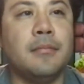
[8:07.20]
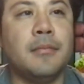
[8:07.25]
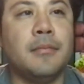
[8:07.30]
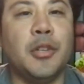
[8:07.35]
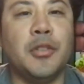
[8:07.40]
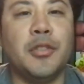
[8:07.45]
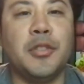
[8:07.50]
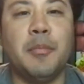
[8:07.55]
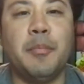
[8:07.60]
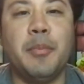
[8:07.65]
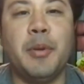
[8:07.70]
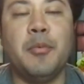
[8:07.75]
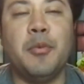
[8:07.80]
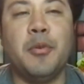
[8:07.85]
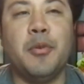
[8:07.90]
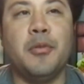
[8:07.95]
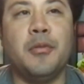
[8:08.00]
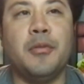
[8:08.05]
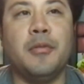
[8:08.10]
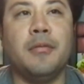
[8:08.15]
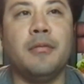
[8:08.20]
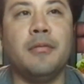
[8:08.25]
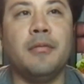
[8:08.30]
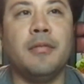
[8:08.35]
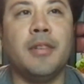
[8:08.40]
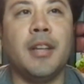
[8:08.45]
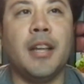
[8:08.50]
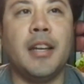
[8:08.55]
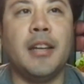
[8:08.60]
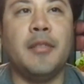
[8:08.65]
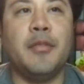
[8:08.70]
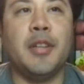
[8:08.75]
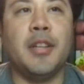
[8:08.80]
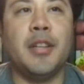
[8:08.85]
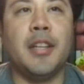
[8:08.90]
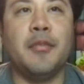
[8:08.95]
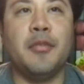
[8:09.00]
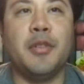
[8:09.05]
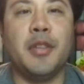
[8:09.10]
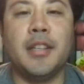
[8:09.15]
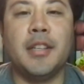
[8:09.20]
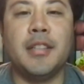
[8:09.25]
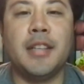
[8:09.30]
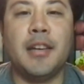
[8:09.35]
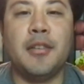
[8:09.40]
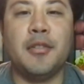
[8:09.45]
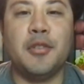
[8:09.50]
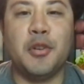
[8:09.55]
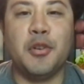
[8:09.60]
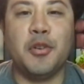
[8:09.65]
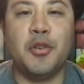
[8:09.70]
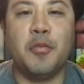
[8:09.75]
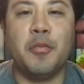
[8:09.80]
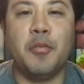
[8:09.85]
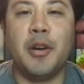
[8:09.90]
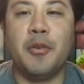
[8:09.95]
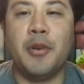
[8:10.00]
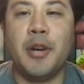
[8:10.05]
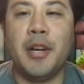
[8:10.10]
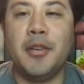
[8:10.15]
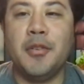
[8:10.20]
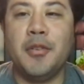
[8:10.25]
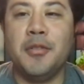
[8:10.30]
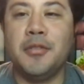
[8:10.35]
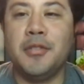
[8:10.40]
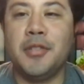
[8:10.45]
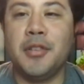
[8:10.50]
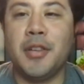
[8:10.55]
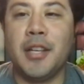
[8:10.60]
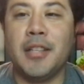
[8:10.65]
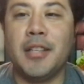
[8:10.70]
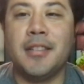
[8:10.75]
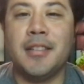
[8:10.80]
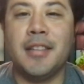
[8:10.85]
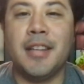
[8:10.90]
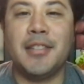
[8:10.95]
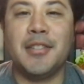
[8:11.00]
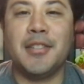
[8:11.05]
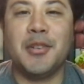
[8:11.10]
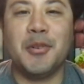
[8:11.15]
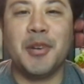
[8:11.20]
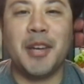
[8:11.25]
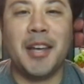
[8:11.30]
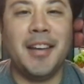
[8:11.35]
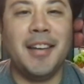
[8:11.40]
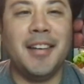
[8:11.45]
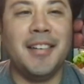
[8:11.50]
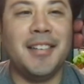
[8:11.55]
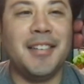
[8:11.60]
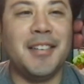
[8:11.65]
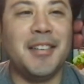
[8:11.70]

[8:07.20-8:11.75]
Some people that even live in the town don't know about Randall, so that's okay.